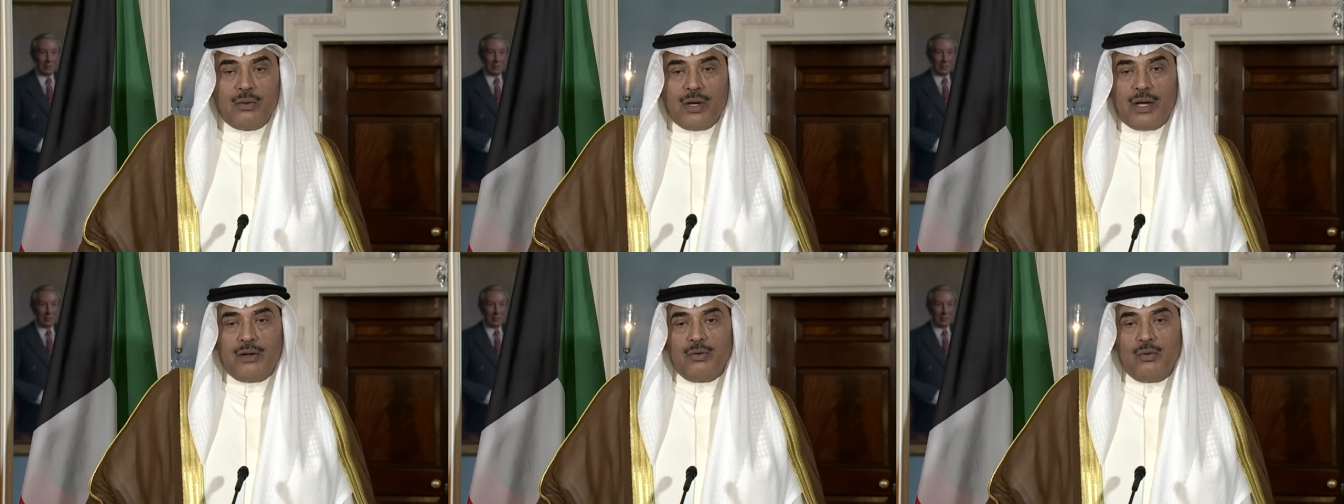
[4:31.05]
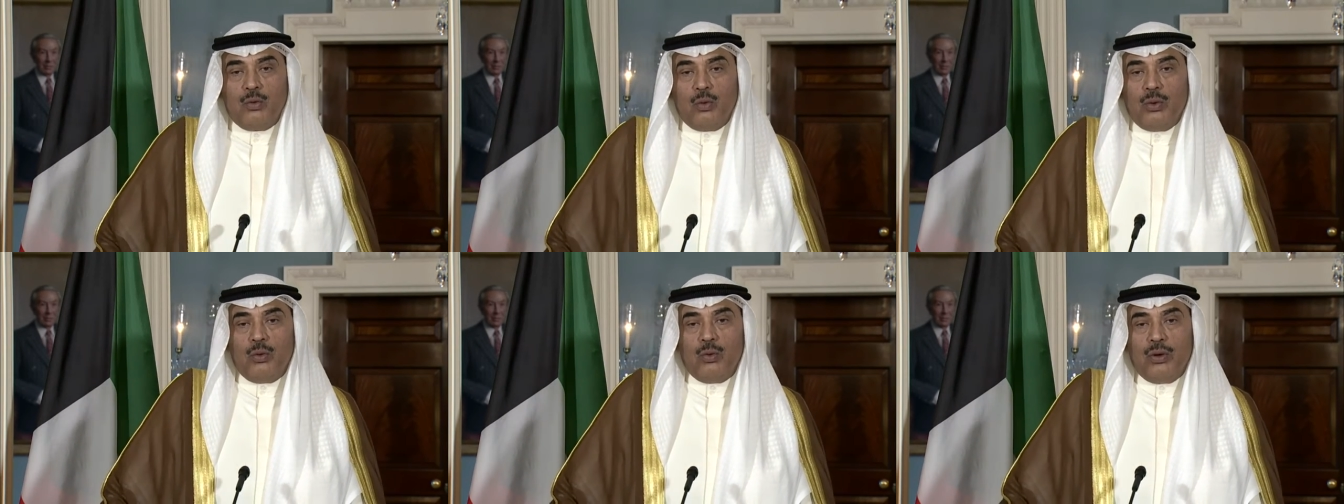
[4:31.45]

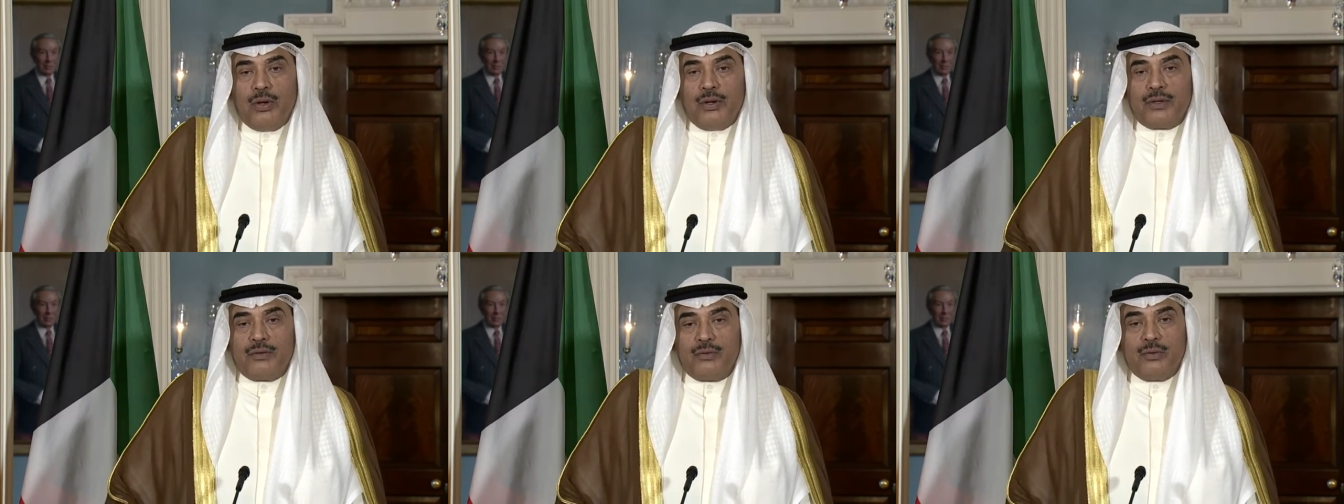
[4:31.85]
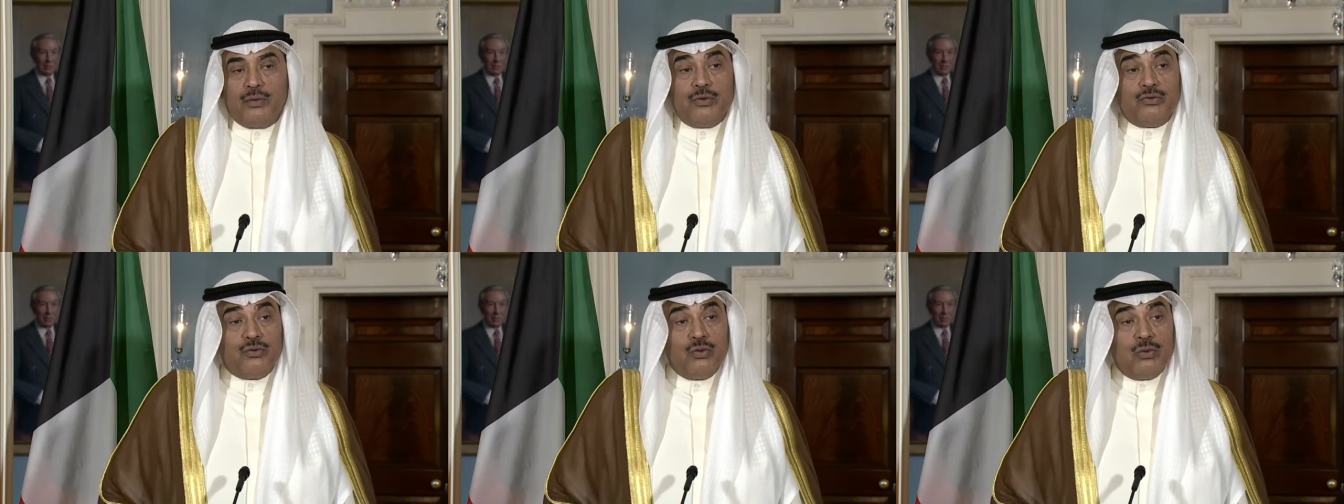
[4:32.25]
can we work to
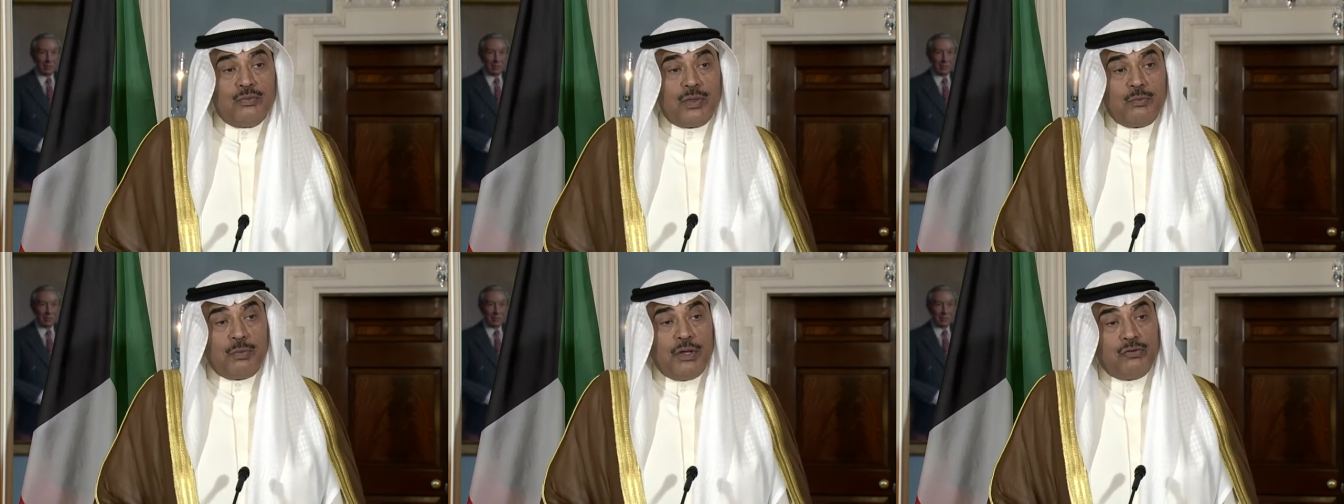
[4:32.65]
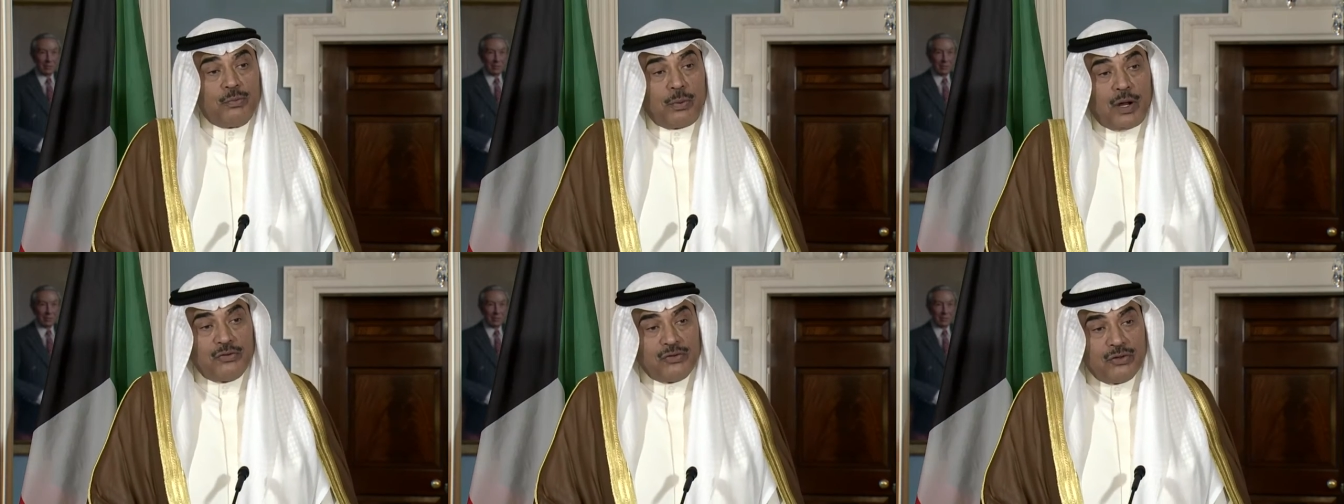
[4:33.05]
resume the peace
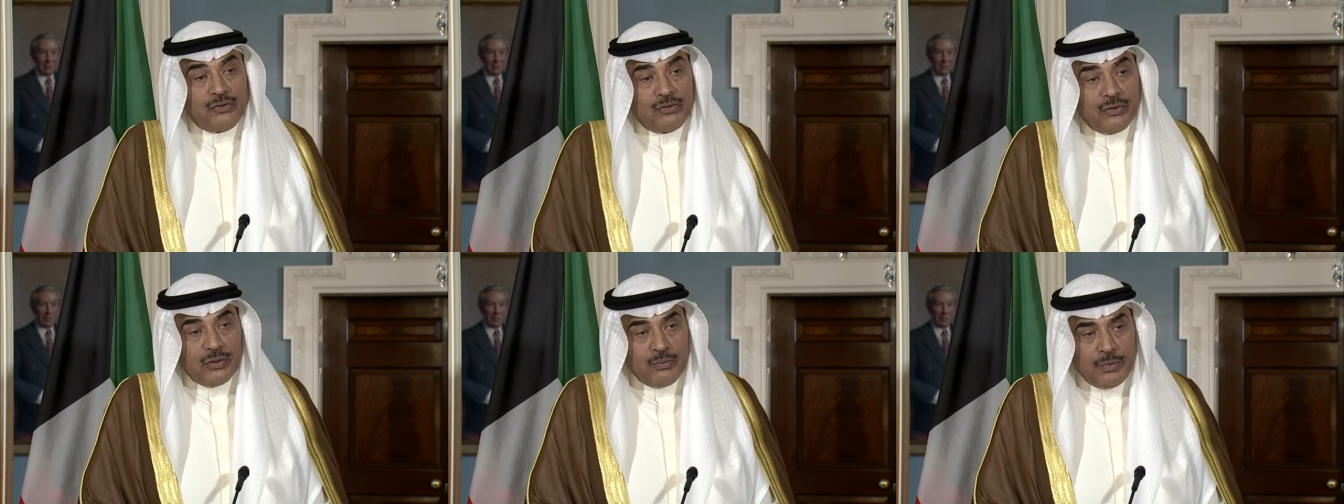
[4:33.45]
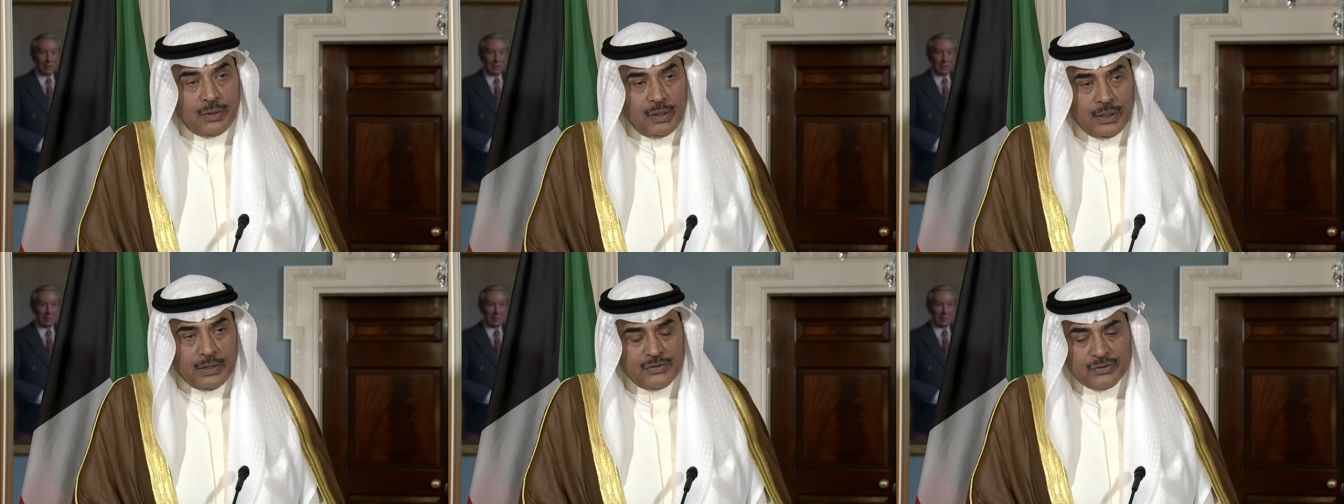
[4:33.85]
process in the
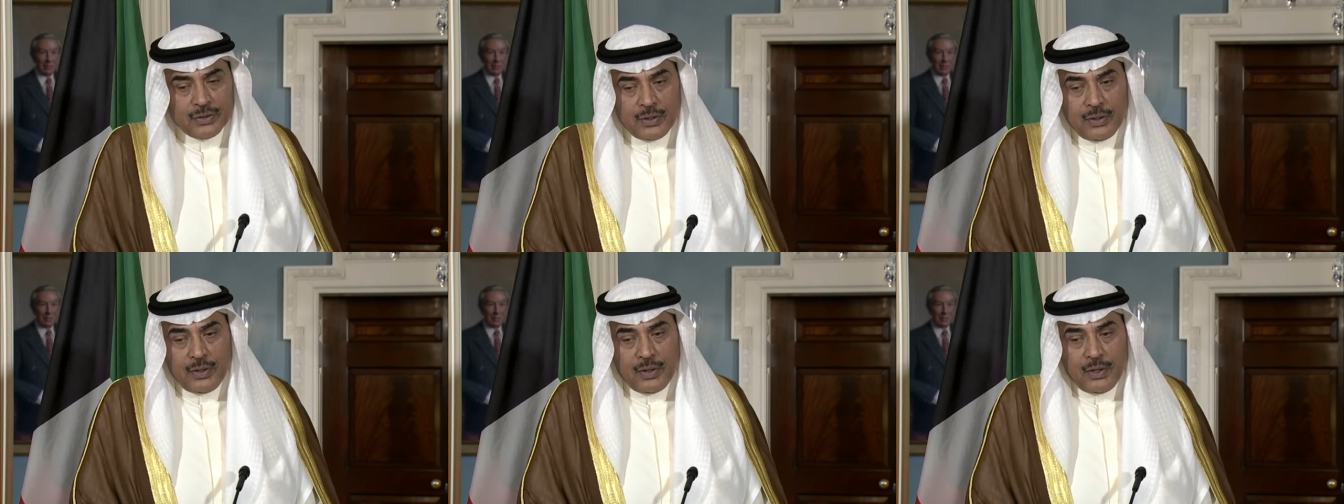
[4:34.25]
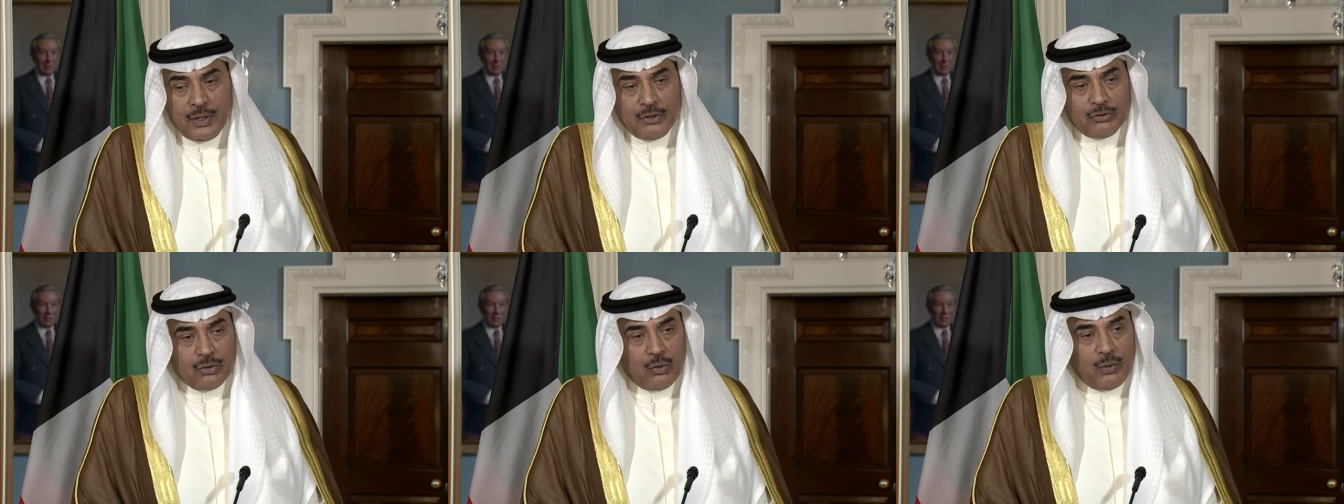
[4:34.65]
Middle East.
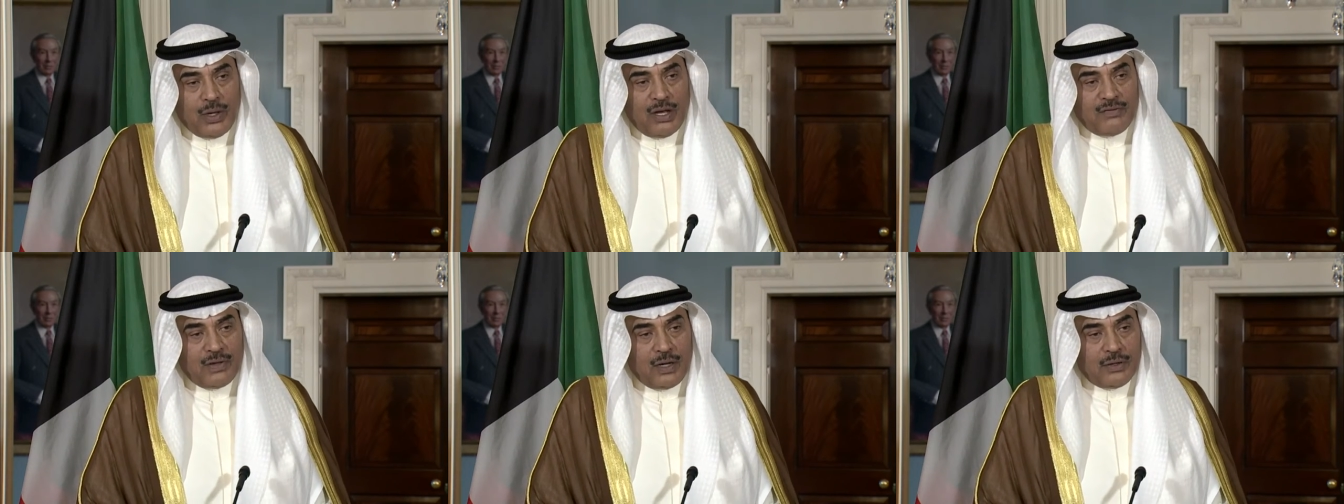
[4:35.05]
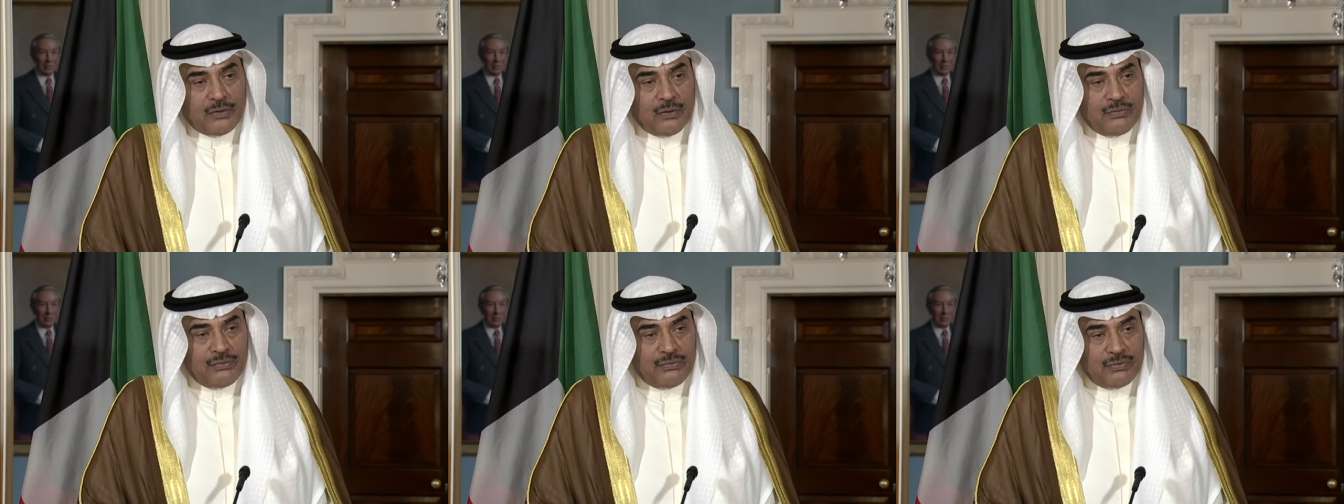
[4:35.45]
So we have a lot of